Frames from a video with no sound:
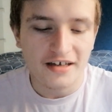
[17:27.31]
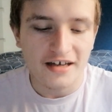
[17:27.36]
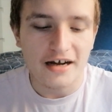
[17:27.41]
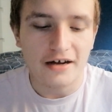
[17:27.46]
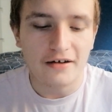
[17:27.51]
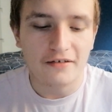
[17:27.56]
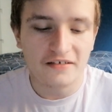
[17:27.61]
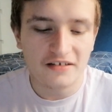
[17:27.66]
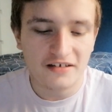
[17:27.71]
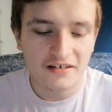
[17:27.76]

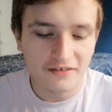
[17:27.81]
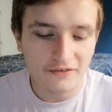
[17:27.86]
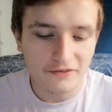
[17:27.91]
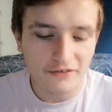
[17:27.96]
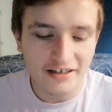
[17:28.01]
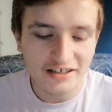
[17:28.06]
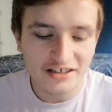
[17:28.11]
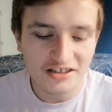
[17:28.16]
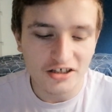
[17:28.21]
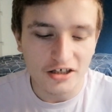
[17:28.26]
I also did
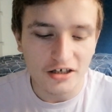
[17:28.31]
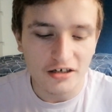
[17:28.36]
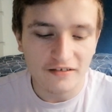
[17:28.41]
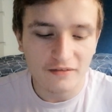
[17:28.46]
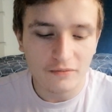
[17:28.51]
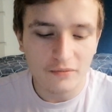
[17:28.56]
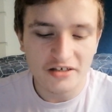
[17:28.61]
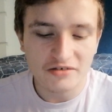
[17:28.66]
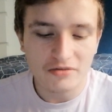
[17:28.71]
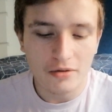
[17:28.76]

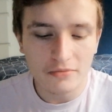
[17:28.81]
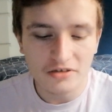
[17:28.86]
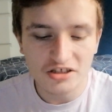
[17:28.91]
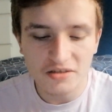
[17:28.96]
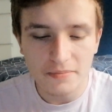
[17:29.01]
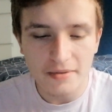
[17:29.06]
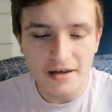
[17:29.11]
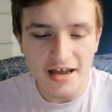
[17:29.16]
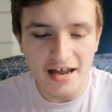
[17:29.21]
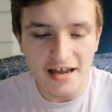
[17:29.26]
screenshots, which one would
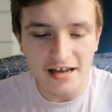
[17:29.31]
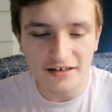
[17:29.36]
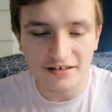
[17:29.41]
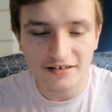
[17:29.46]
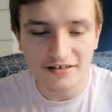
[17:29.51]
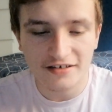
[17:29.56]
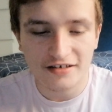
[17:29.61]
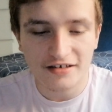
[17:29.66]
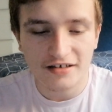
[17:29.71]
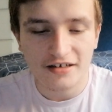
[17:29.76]
you pick?"